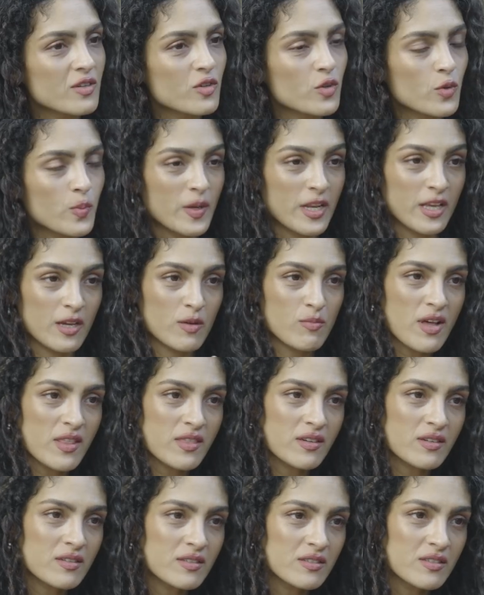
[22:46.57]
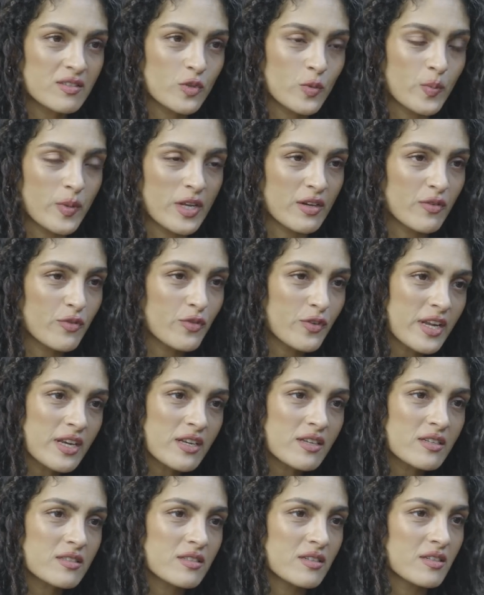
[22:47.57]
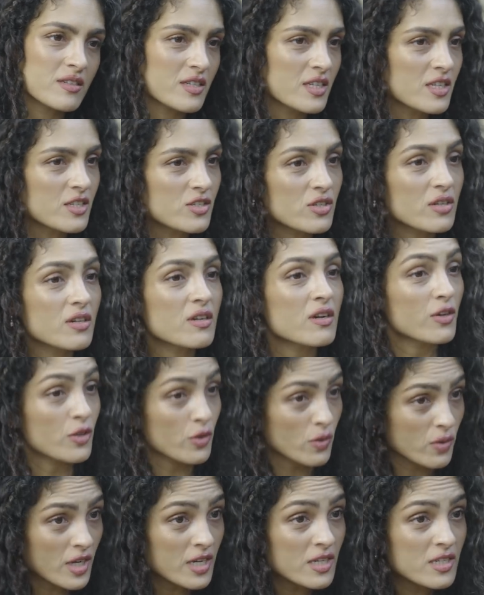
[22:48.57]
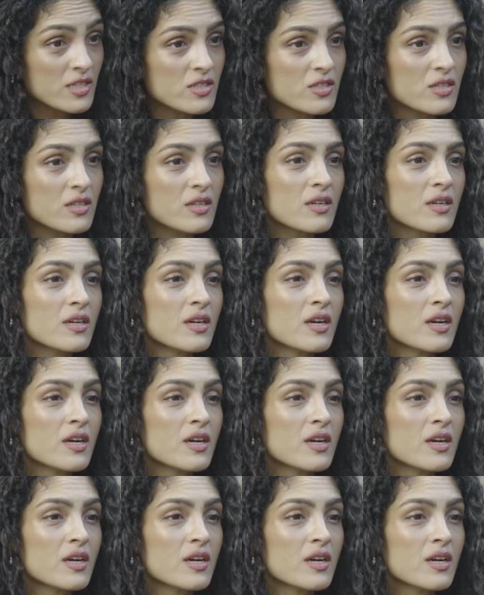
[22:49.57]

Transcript: you play a mother, you play a friend, a teacher, a yoga teacher.